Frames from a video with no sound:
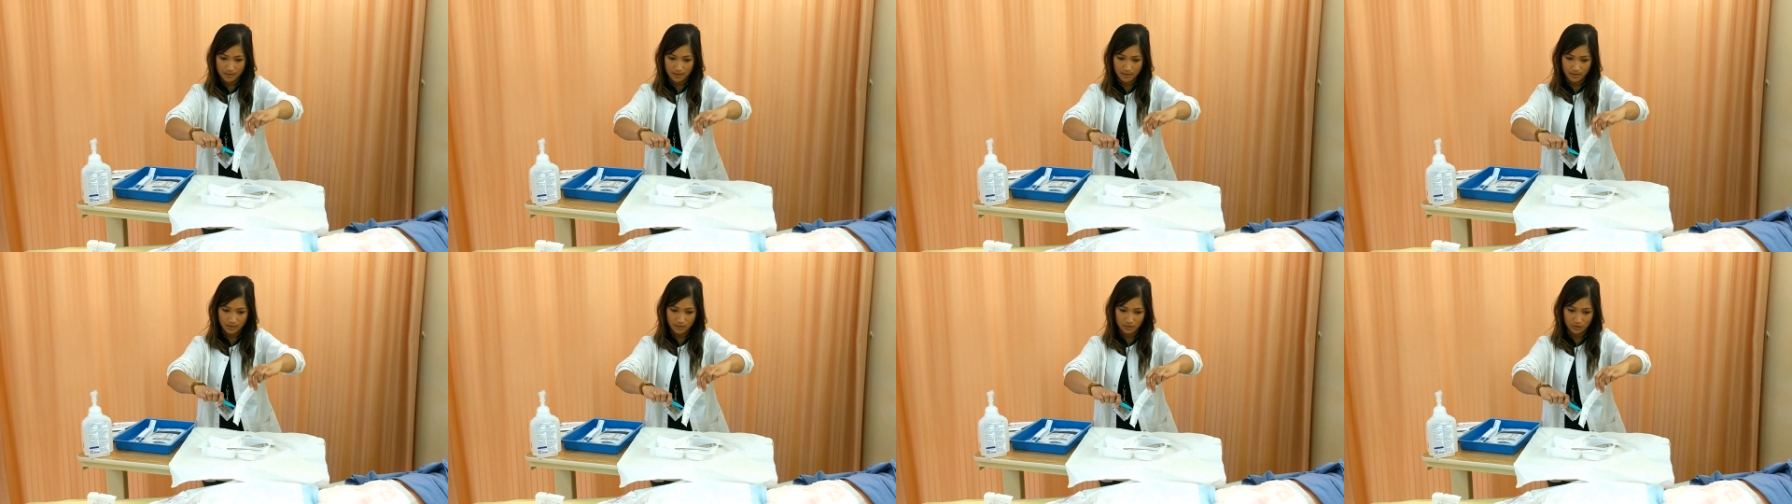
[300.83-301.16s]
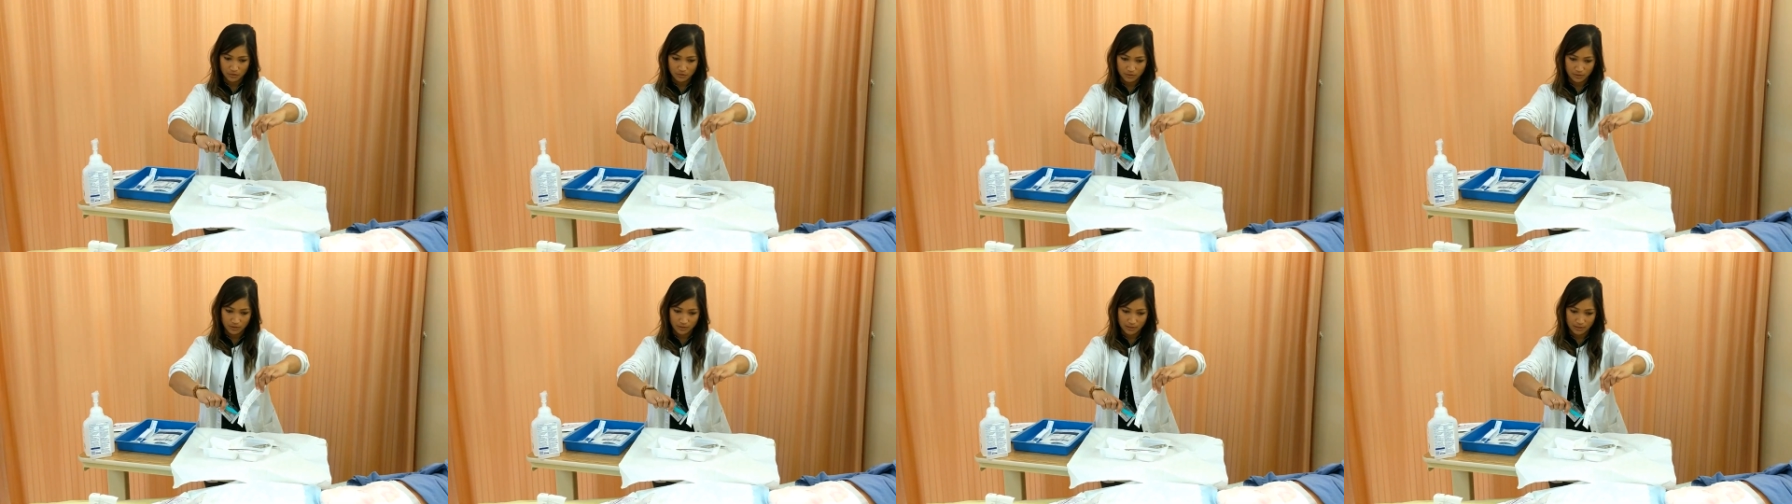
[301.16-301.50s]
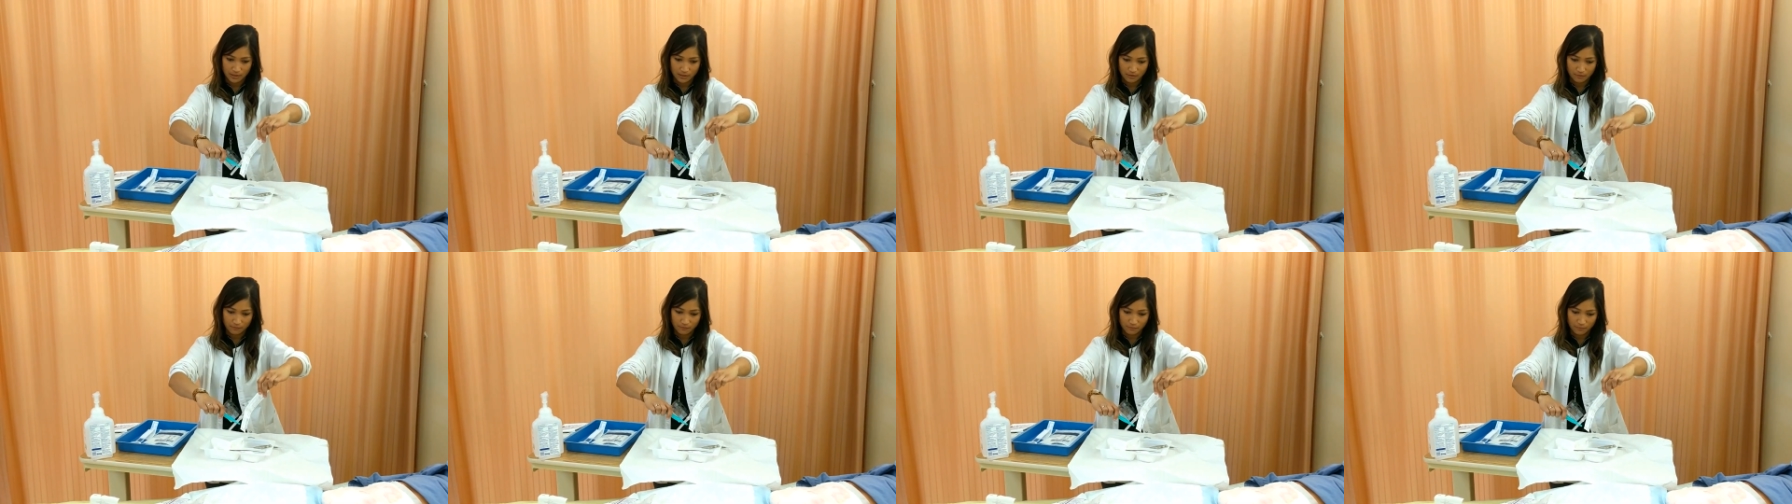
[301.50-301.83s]
extra
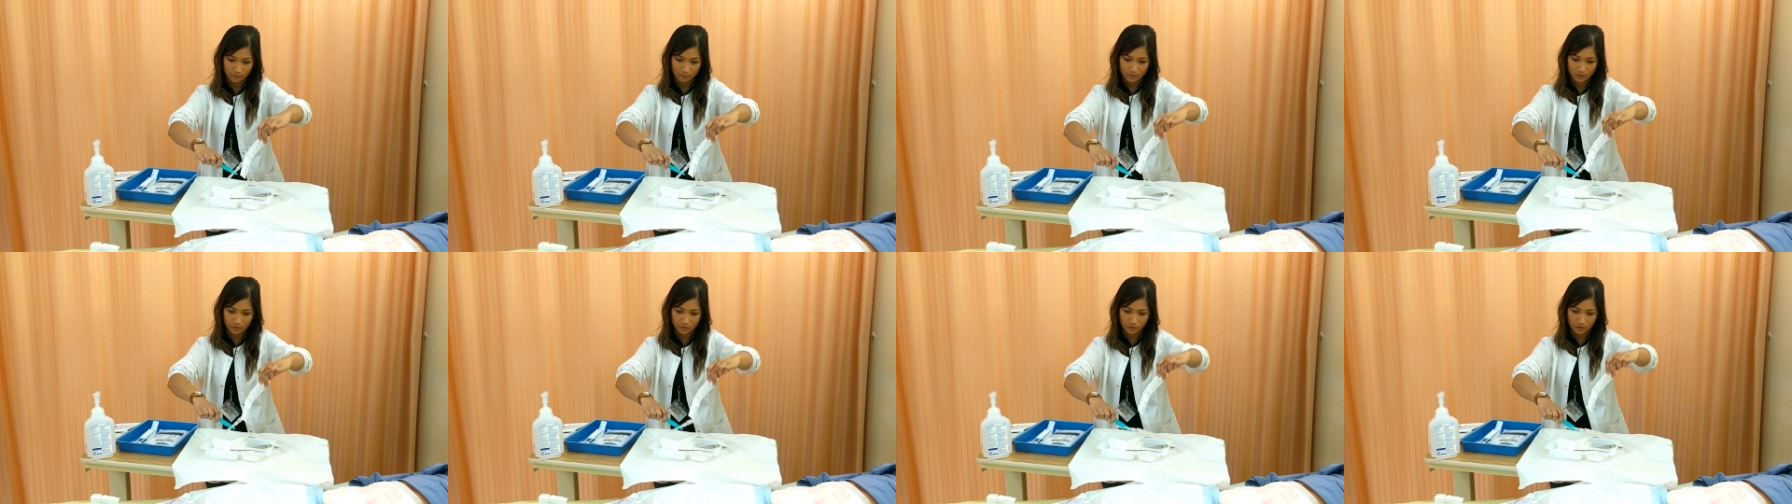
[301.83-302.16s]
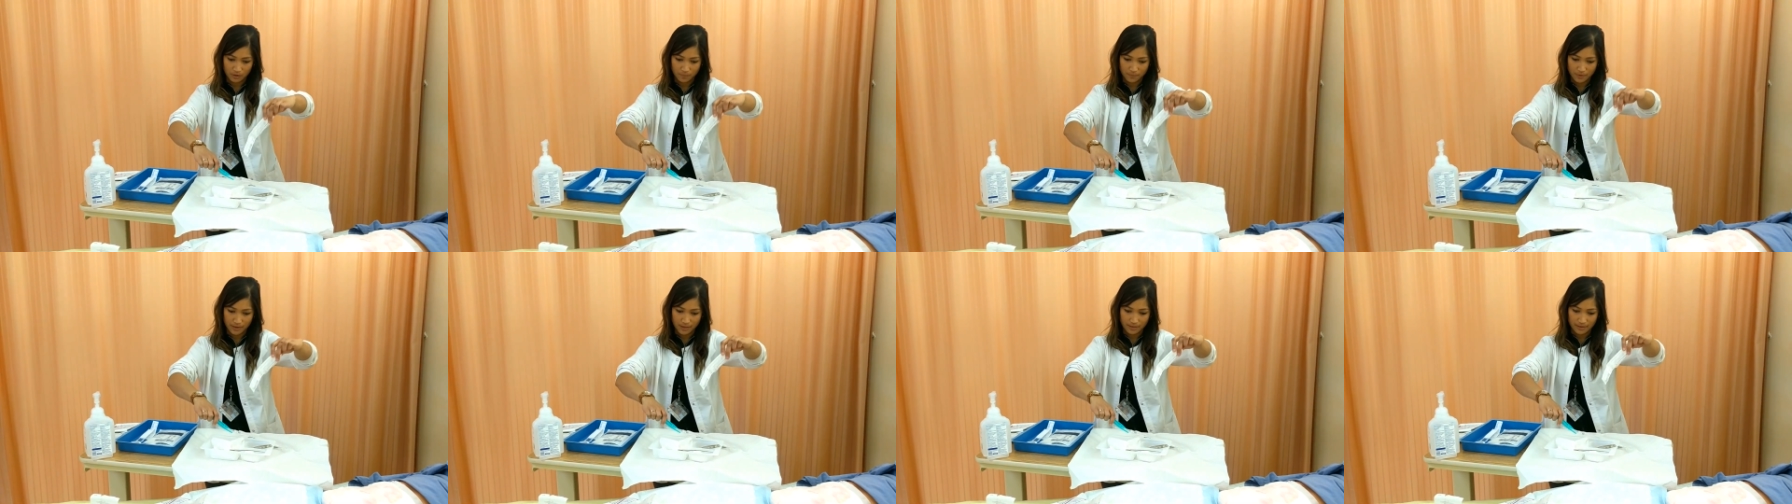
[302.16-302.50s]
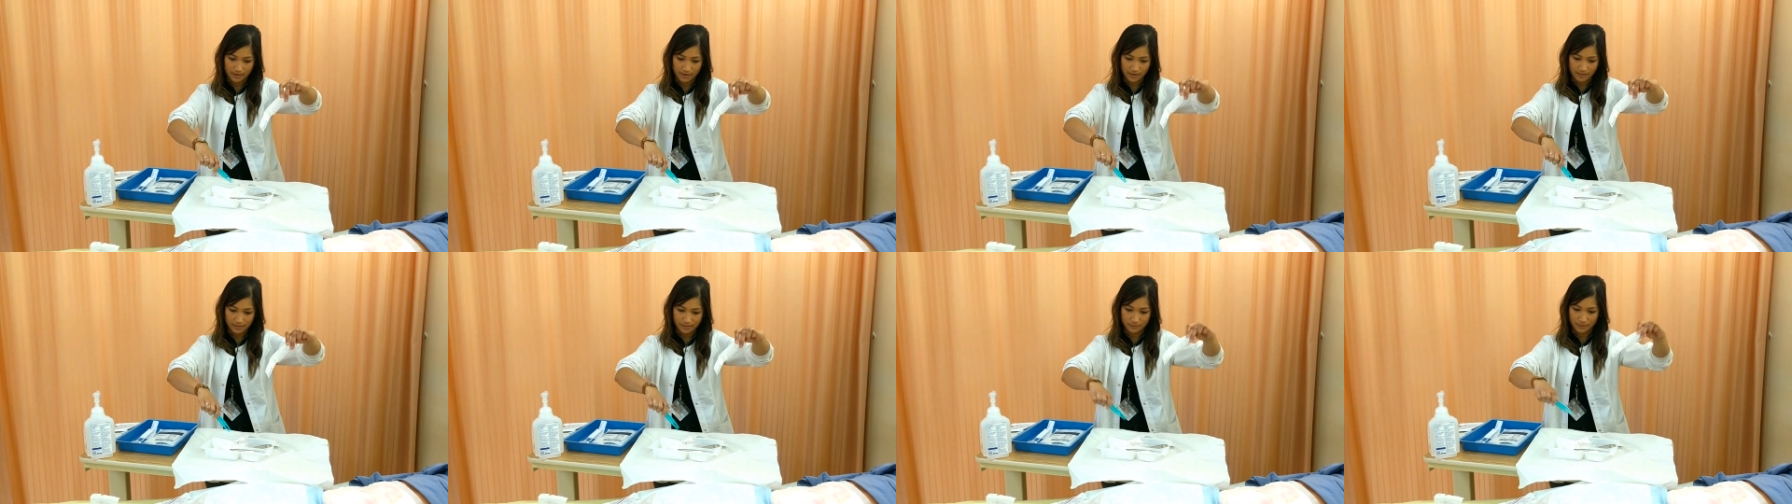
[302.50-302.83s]
careful when dropping the
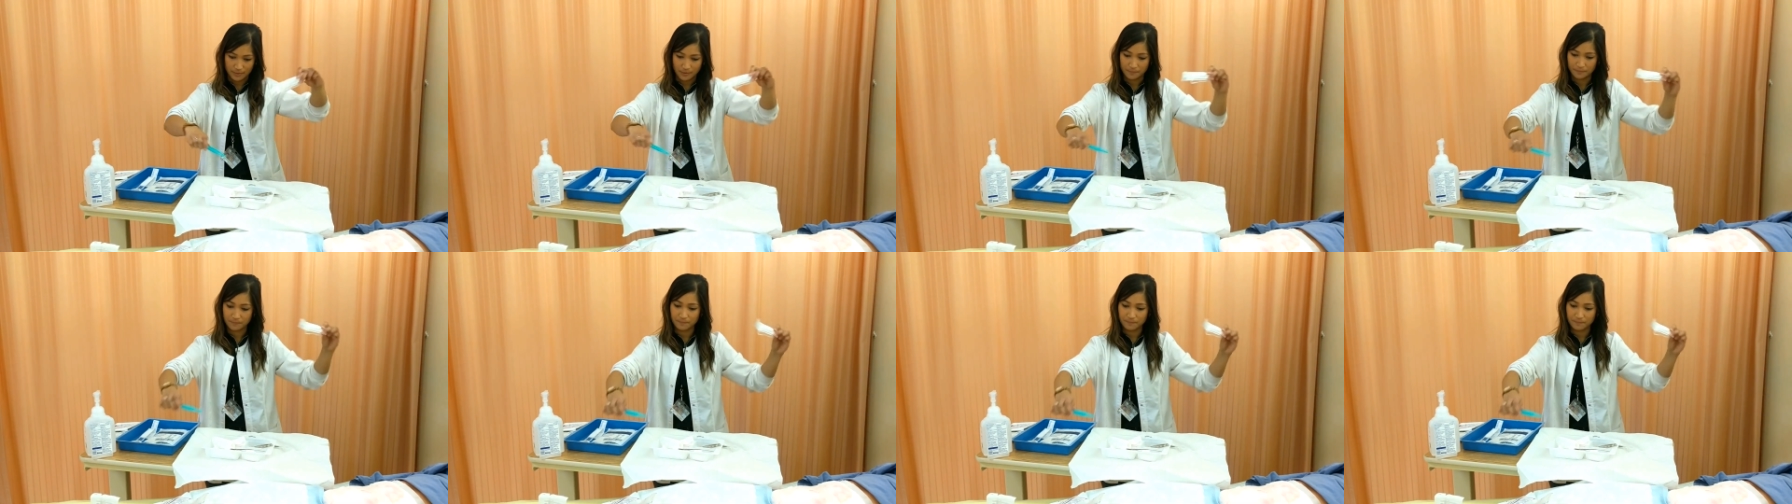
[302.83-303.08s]
next one.